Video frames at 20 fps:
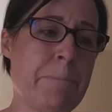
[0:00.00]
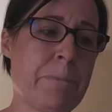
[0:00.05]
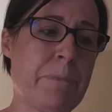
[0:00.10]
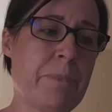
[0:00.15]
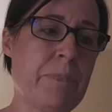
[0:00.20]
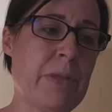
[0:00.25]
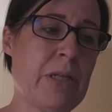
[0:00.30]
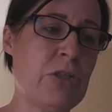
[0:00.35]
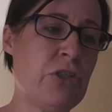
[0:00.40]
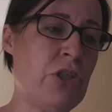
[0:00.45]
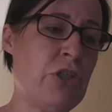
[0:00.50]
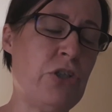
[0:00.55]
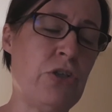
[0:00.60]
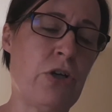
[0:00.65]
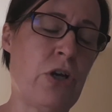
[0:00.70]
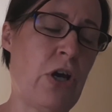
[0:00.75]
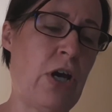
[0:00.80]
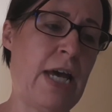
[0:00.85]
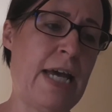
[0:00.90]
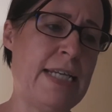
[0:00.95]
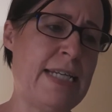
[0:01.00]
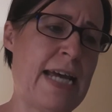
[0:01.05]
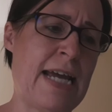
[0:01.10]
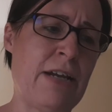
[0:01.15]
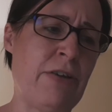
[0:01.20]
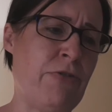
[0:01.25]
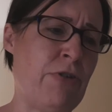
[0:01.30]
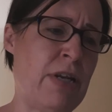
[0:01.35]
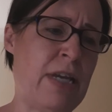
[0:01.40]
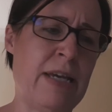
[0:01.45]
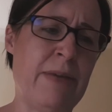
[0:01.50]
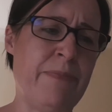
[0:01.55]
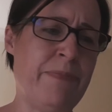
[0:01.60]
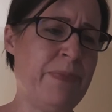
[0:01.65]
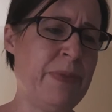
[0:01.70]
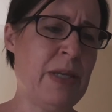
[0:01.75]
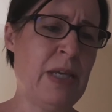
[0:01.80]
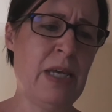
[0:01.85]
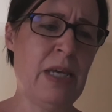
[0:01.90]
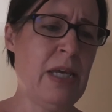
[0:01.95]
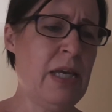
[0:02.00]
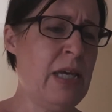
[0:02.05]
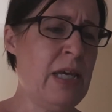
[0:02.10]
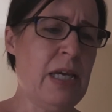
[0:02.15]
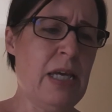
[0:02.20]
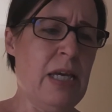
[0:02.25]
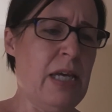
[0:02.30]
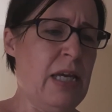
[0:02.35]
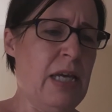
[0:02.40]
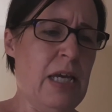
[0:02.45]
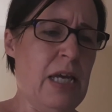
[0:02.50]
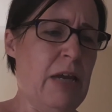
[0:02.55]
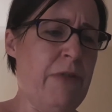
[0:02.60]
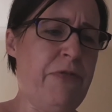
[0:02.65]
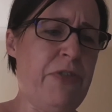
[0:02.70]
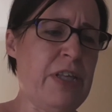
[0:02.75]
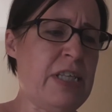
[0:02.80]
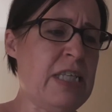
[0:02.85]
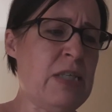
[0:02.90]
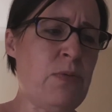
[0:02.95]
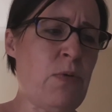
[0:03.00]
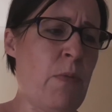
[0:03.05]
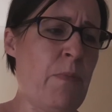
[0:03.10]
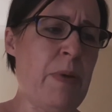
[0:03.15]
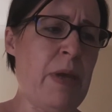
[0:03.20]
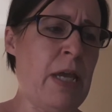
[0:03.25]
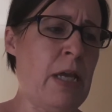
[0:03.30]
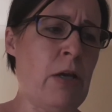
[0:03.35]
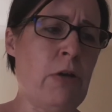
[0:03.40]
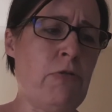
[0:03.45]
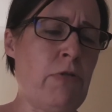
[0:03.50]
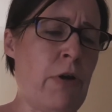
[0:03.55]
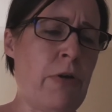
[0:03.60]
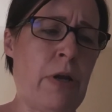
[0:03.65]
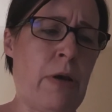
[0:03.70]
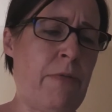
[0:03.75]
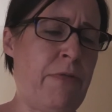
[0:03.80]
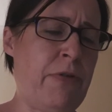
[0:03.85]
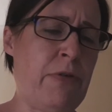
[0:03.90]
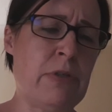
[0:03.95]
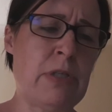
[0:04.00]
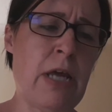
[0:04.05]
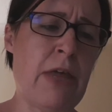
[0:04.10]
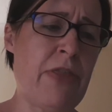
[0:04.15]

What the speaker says: She shook her head angrily. If this is what being a grown-up feels like,